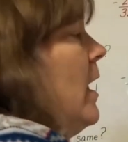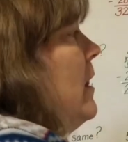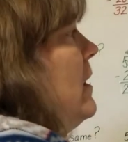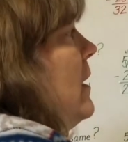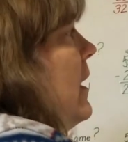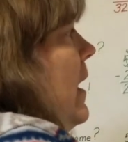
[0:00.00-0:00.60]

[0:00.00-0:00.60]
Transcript: And then I